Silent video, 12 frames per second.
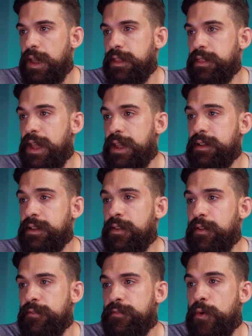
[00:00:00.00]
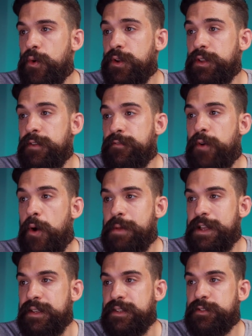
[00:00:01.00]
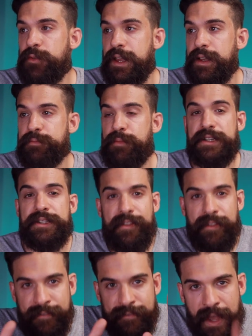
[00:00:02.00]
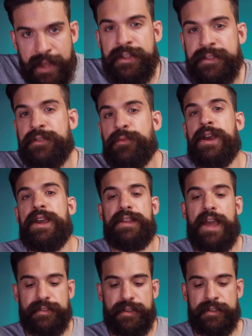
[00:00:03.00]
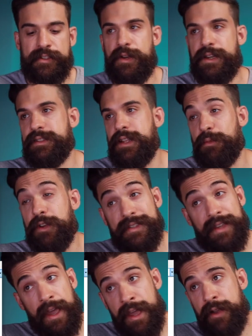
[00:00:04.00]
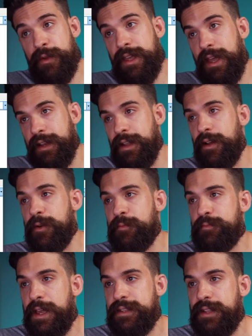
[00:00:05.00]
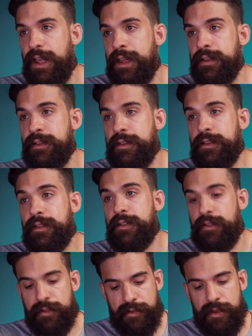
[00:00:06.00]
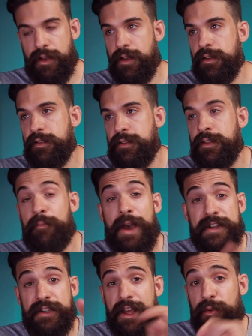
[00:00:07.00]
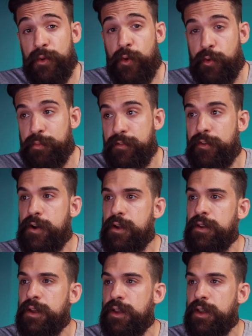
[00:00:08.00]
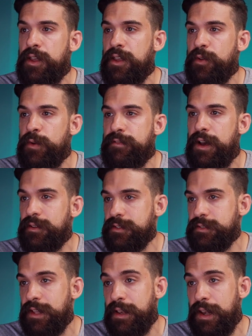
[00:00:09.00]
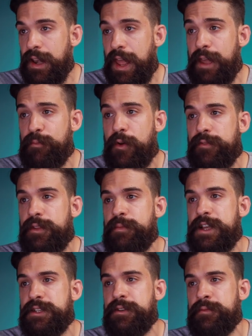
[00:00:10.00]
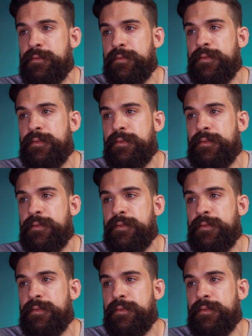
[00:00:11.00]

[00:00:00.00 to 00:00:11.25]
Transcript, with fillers: and then for the formatting string expansion, that is where it gets interesting because here we can now paste in the measure that we wrote before without the name of the measure.